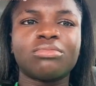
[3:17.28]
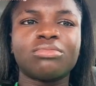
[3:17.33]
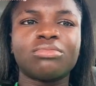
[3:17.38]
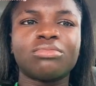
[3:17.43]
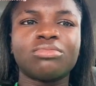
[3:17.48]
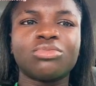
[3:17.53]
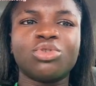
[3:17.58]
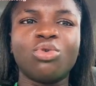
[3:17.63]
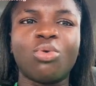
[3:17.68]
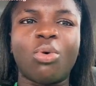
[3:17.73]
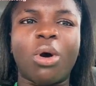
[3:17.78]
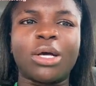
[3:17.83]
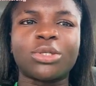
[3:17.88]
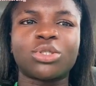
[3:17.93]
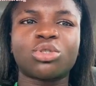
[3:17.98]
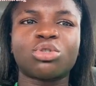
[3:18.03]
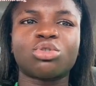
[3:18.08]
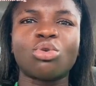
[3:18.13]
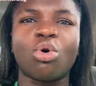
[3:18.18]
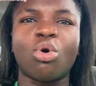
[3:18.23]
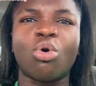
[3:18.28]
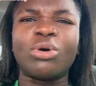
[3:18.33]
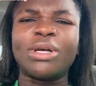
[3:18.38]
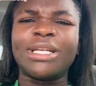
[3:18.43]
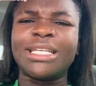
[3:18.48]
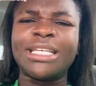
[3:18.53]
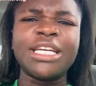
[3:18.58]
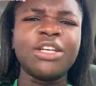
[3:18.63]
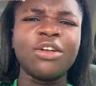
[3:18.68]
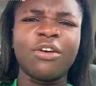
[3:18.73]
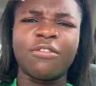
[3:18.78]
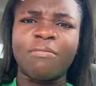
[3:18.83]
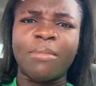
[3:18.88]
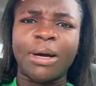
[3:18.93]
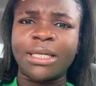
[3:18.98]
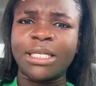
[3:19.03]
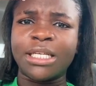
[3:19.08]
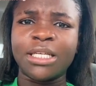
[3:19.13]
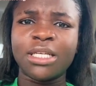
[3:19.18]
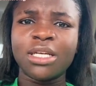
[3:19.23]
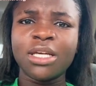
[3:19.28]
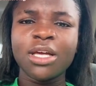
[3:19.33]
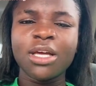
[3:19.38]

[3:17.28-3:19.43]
you are so in need of money,